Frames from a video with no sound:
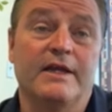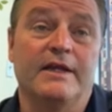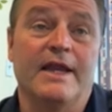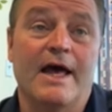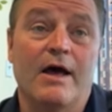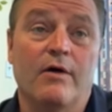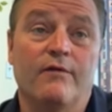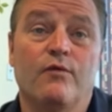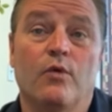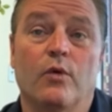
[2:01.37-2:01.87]

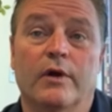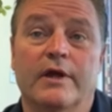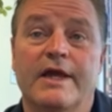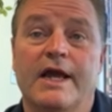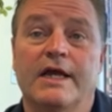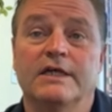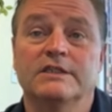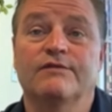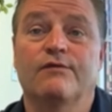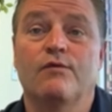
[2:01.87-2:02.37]
now
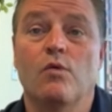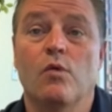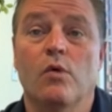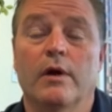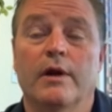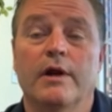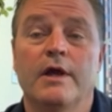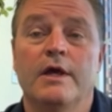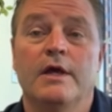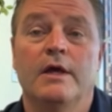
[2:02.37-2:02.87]
forecasts
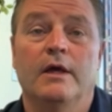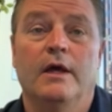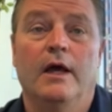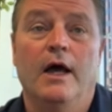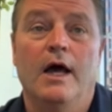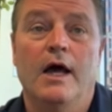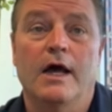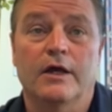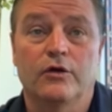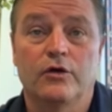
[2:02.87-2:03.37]
for
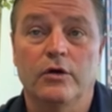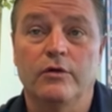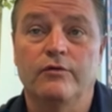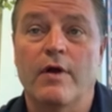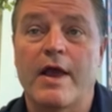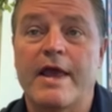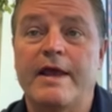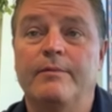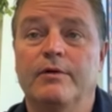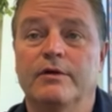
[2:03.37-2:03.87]
uh, good
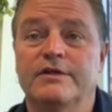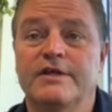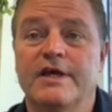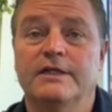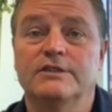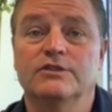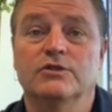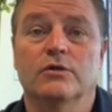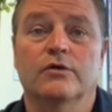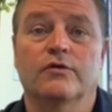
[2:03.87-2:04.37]
rain
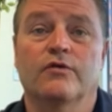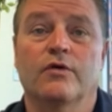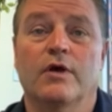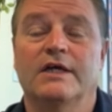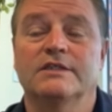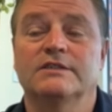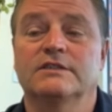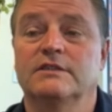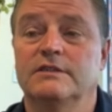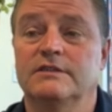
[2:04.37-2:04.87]
potential
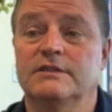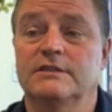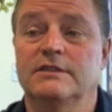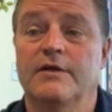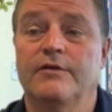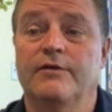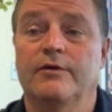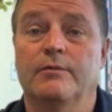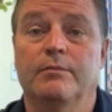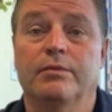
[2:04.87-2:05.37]
across the
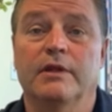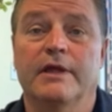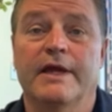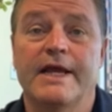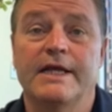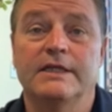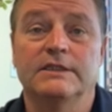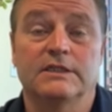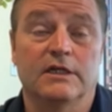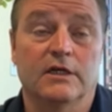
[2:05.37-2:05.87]
southern
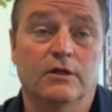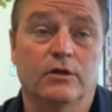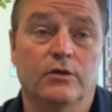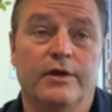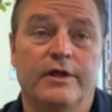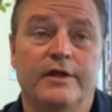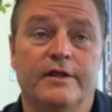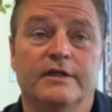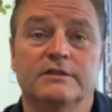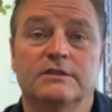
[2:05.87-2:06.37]
plains,
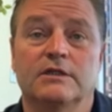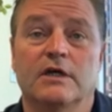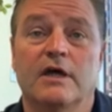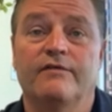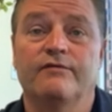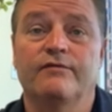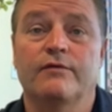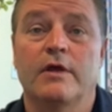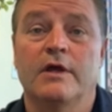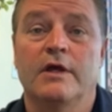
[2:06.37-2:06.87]
including the
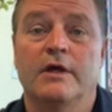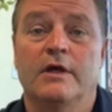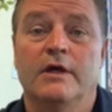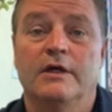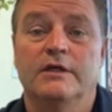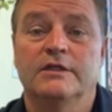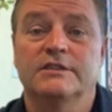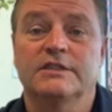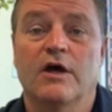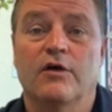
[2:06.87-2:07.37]
soft,
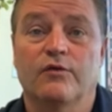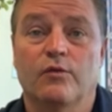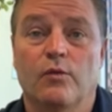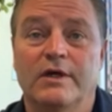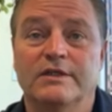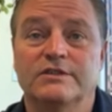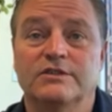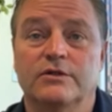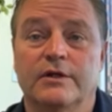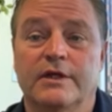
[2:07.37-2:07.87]

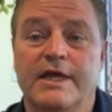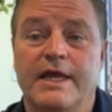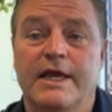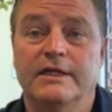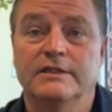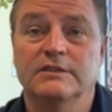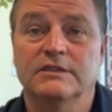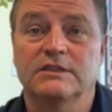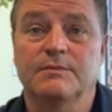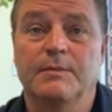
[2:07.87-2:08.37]
southwestern
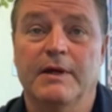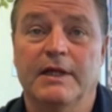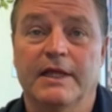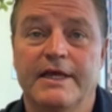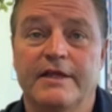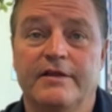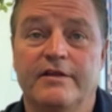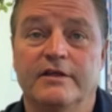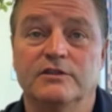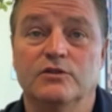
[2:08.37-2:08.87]
Kansas by
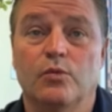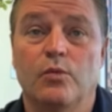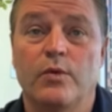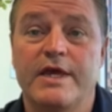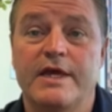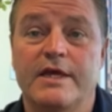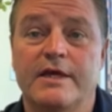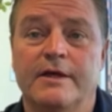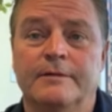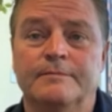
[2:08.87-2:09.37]
late this
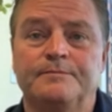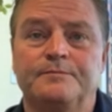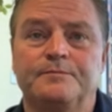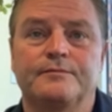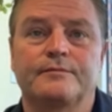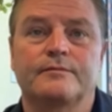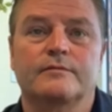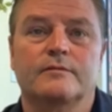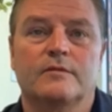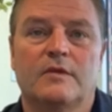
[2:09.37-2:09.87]
week.
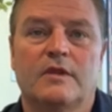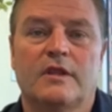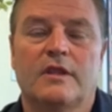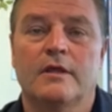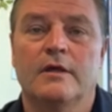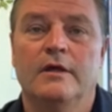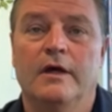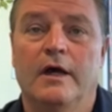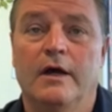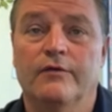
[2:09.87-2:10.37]

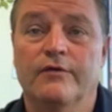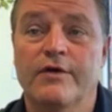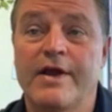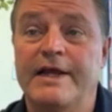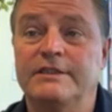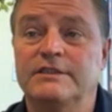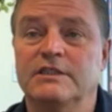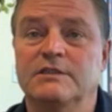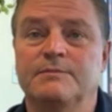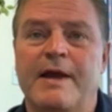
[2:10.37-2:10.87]
Uh,
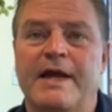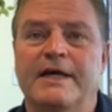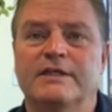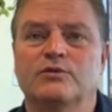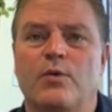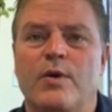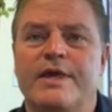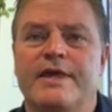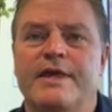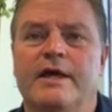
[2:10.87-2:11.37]
rains this
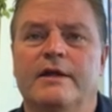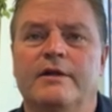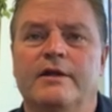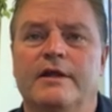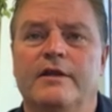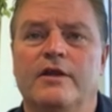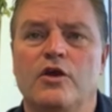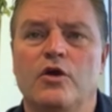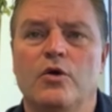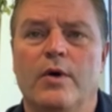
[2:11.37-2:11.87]
past weekend
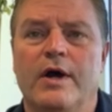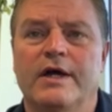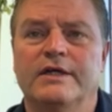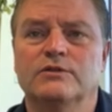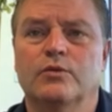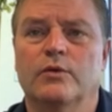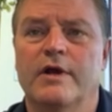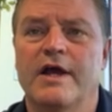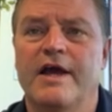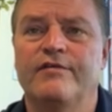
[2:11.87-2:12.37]
in the
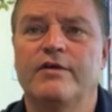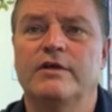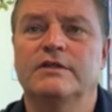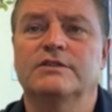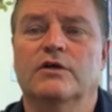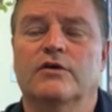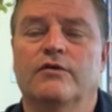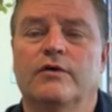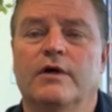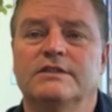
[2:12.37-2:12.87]
U.S. were
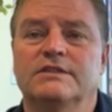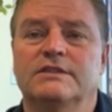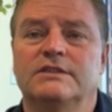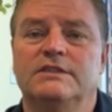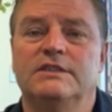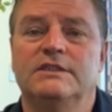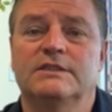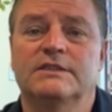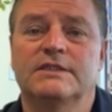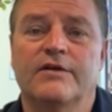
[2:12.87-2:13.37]
heaviest across
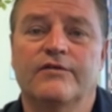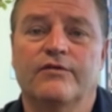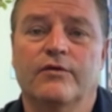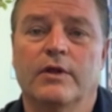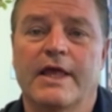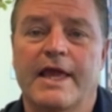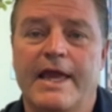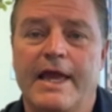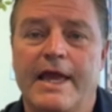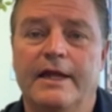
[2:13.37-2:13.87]
the
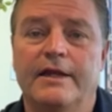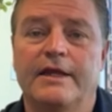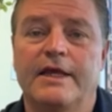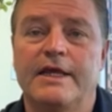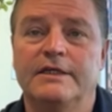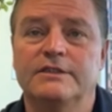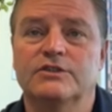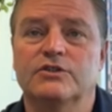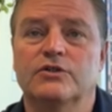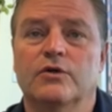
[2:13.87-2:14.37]
central and
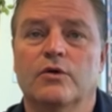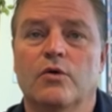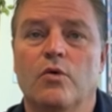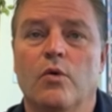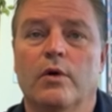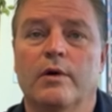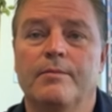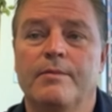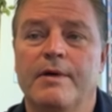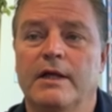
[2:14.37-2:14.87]
eastern
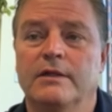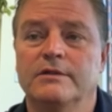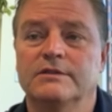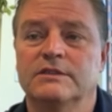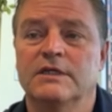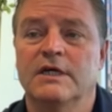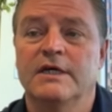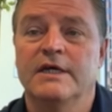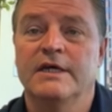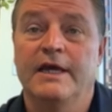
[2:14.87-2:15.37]
corn
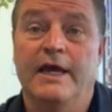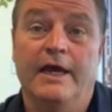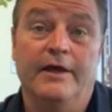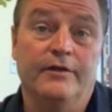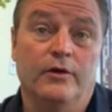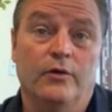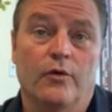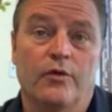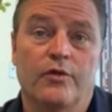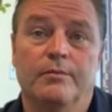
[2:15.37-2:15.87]
belts
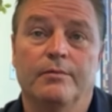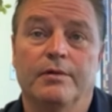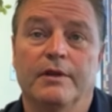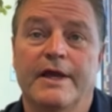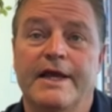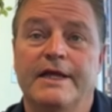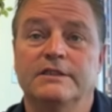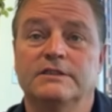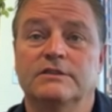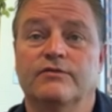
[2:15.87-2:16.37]
and the northern
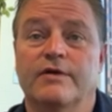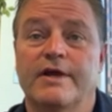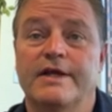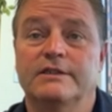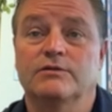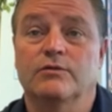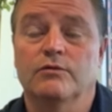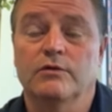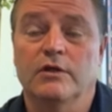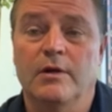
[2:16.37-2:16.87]
plains.
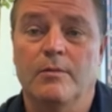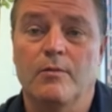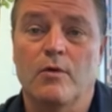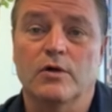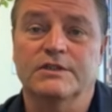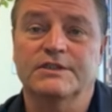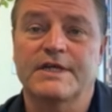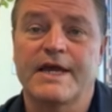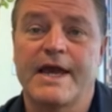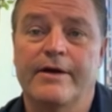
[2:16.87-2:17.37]
Rains were a little
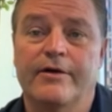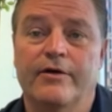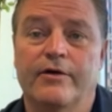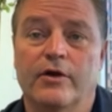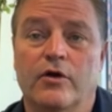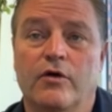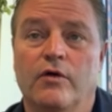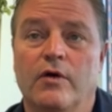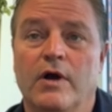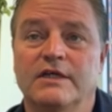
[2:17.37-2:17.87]
more scattered
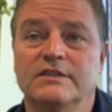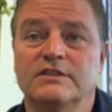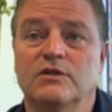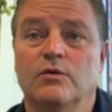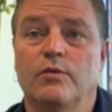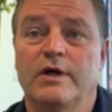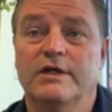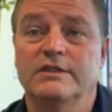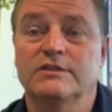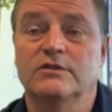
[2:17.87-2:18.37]
across the
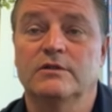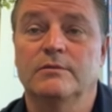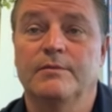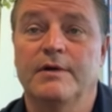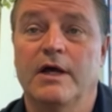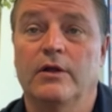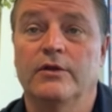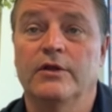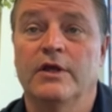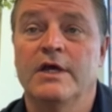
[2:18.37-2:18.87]
western
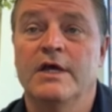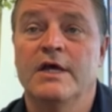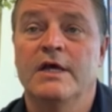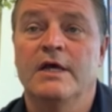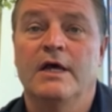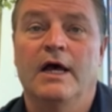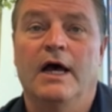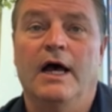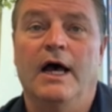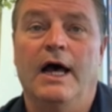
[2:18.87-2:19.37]
belt.
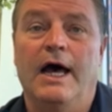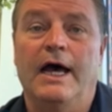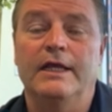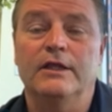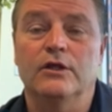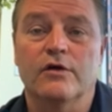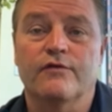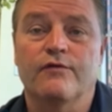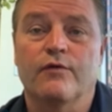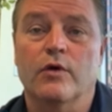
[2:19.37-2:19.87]
Uh, I
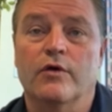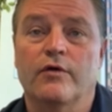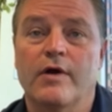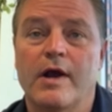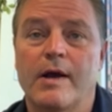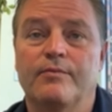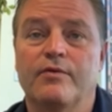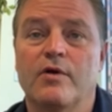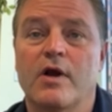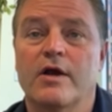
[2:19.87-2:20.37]
look for
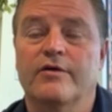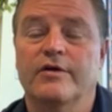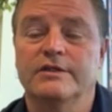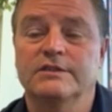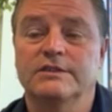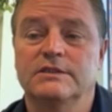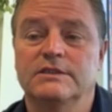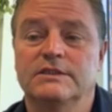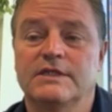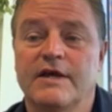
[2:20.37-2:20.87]
crop
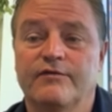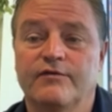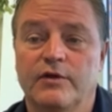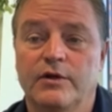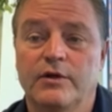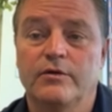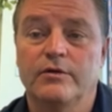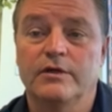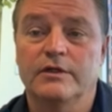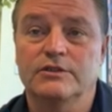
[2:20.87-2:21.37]
progress this
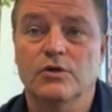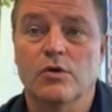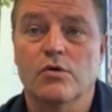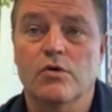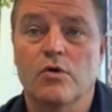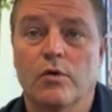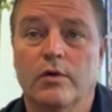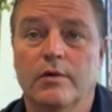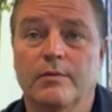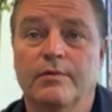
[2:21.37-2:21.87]
afternoon to show
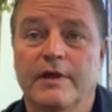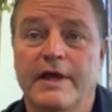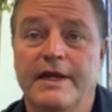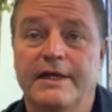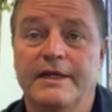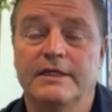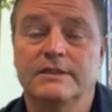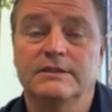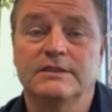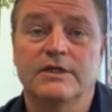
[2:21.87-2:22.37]
corn
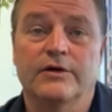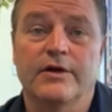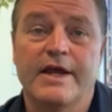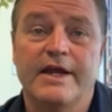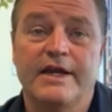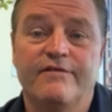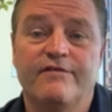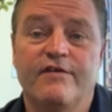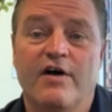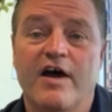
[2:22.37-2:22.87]
plantings near
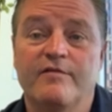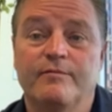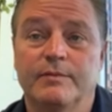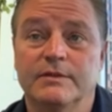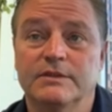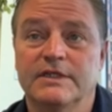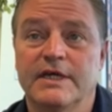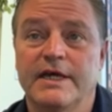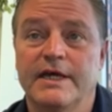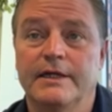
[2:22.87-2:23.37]

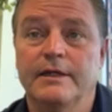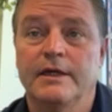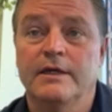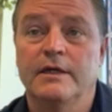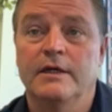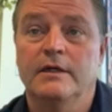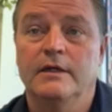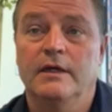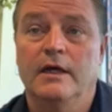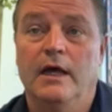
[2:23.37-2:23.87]
85%,
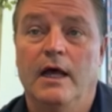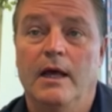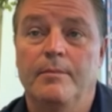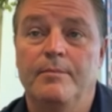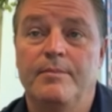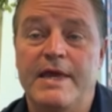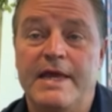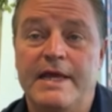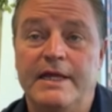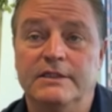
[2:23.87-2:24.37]
uh,
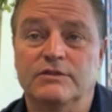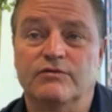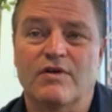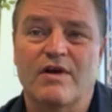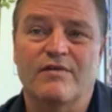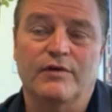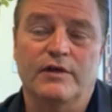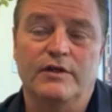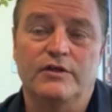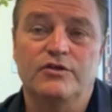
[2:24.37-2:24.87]
beans
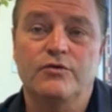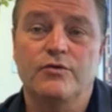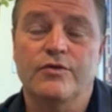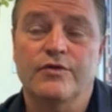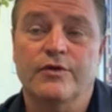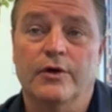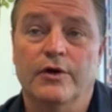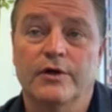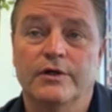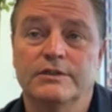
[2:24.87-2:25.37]
roughly two
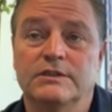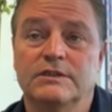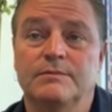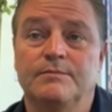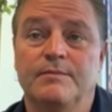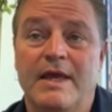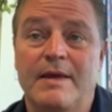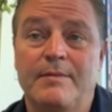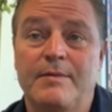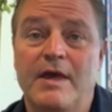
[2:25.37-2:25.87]

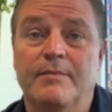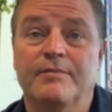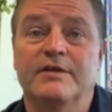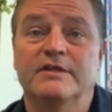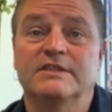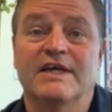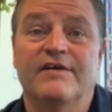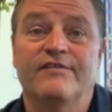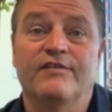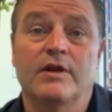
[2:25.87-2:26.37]
thirds, maybe up
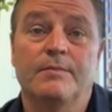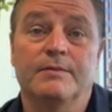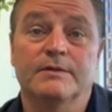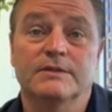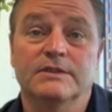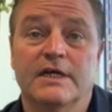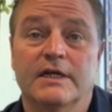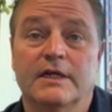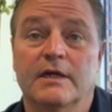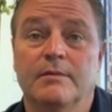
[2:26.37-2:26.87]
to
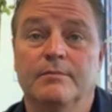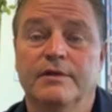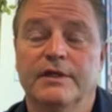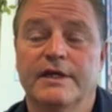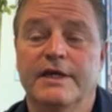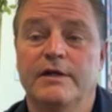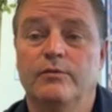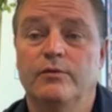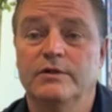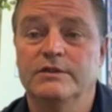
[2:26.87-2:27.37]
70%
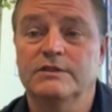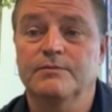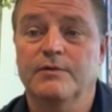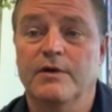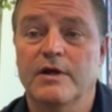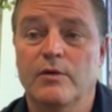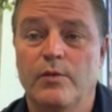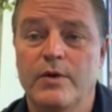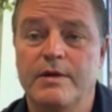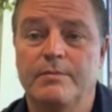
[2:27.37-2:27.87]
complete, with
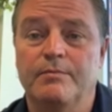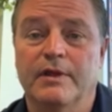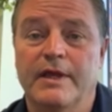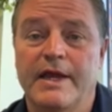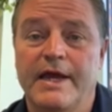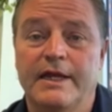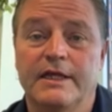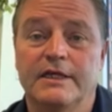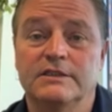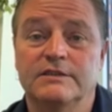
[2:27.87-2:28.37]
spring wheat
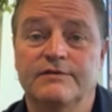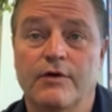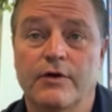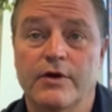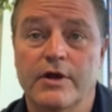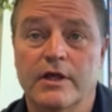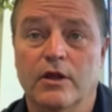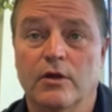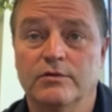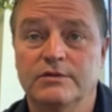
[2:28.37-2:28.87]
plantings
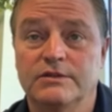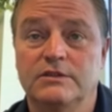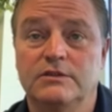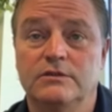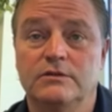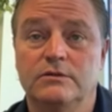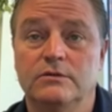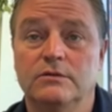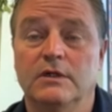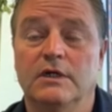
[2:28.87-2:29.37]
very close
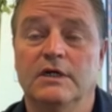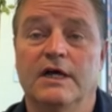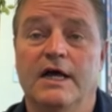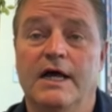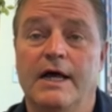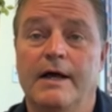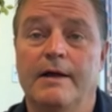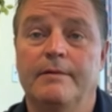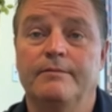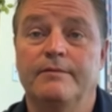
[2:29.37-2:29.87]
to
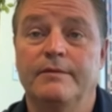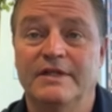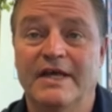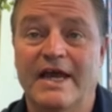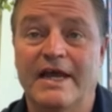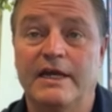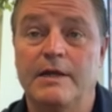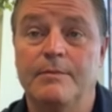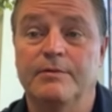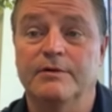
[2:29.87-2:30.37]

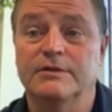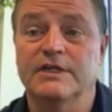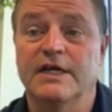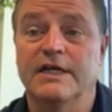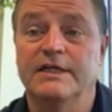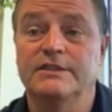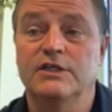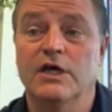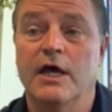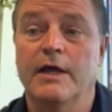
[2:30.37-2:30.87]
90%
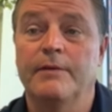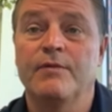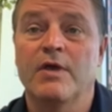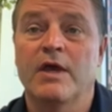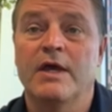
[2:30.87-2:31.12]
uh, done.